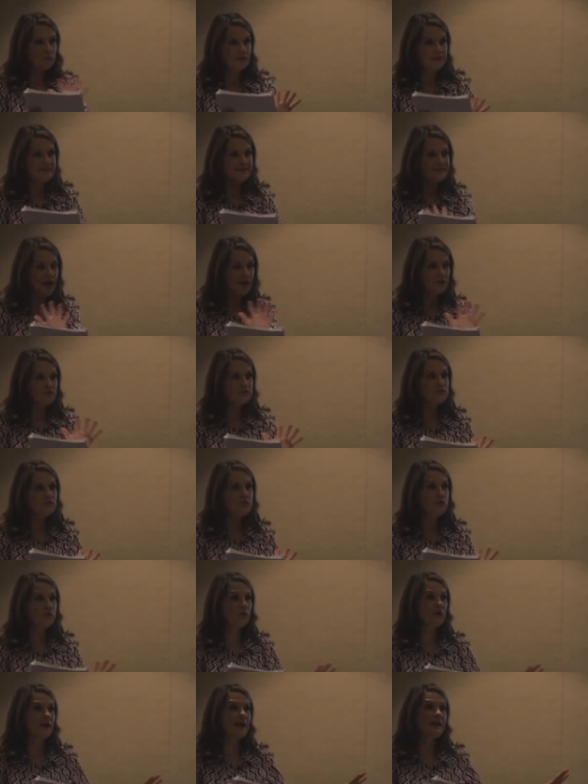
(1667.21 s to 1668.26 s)
prints out a
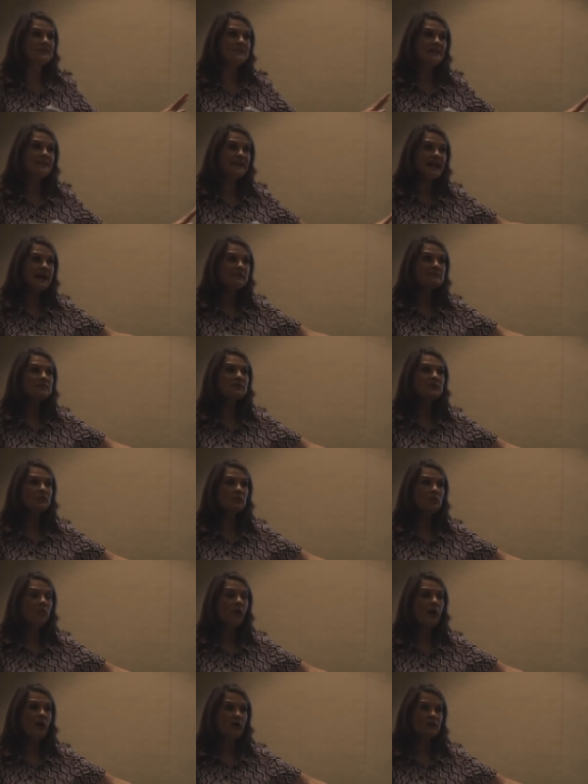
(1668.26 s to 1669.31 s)
score. And then I'm going to
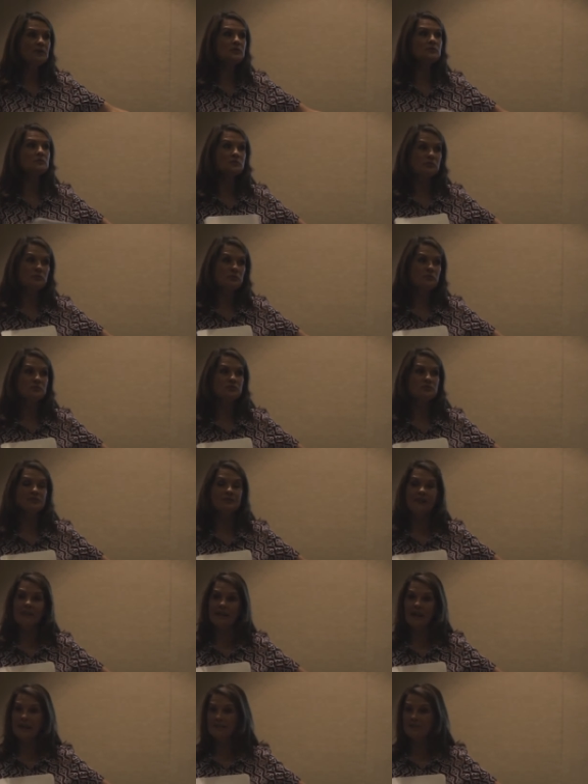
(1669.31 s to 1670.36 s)
walk you through, just
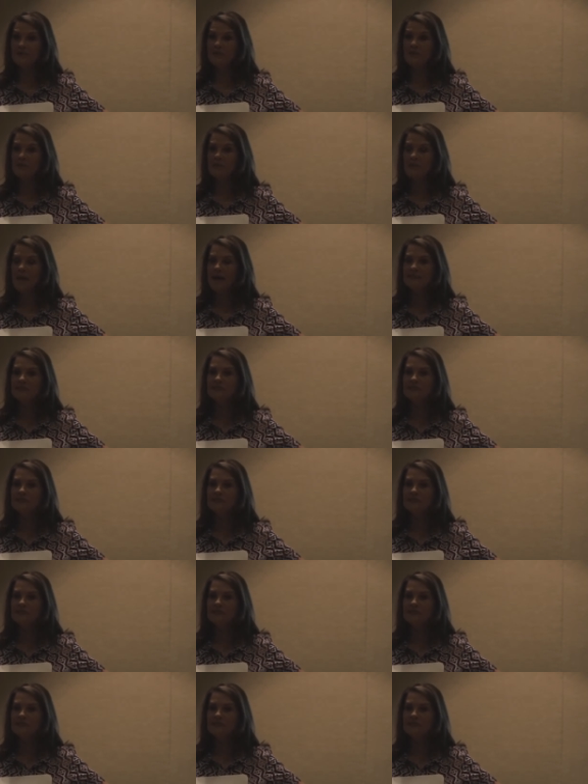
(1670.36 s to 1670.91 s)
like I did with my